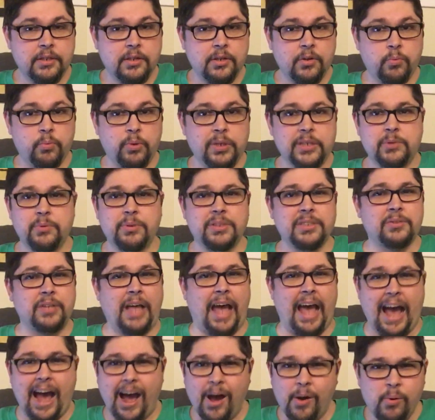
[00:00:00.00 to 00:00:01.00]
which was
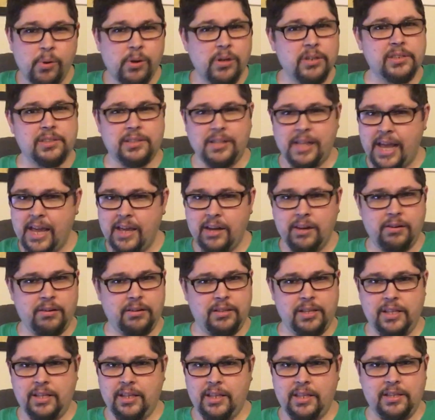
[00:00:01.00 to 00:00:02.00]
hours later
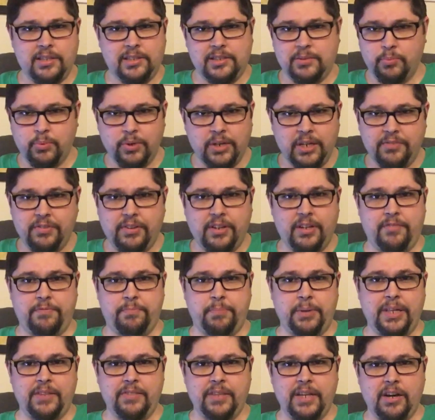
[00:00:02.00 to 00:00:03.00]
than this would even have
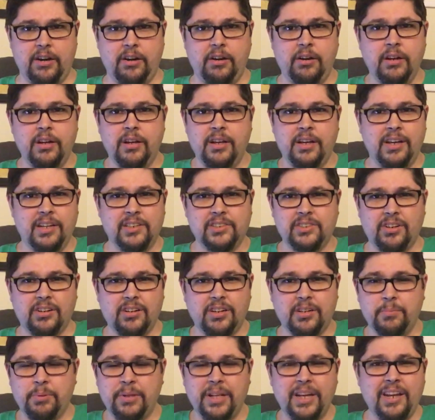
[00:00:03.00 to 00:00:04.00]
been there, and started
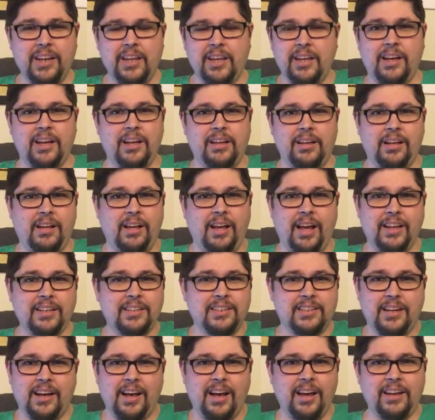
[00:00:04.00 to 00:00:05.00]
complaining, I'd
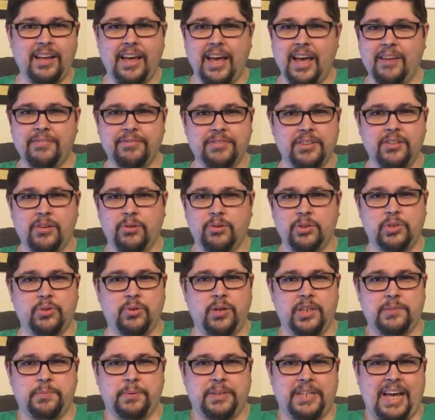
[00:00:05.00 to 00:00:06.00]
kind of have no
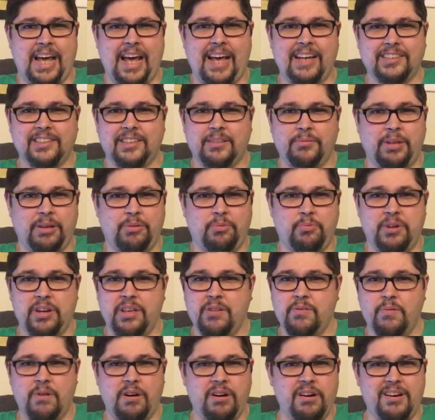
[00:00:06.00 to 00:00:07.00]
choice but to ask them, like, what do you
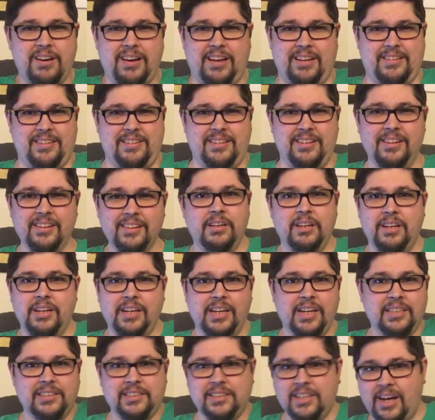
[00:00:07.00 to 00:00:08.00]
want?
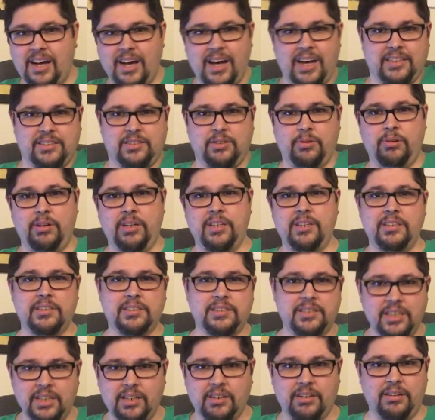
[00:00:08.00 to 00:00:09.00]
It's the hot toy this
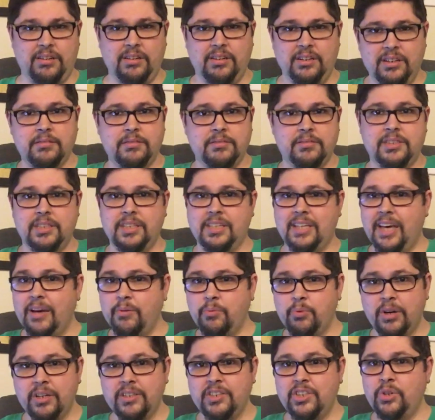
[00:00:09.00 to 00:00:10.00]
year. To get
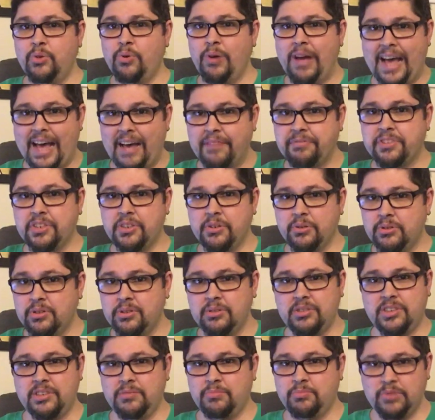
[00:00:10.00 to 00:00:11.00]
one, you have to go do
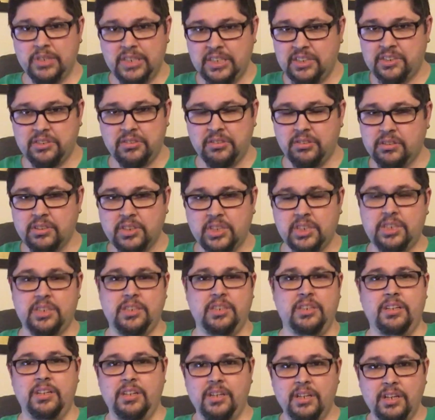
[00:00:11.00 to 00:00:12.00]
some research.
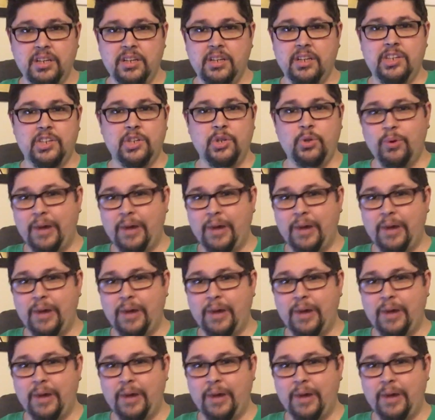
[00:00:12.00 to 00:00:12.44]
You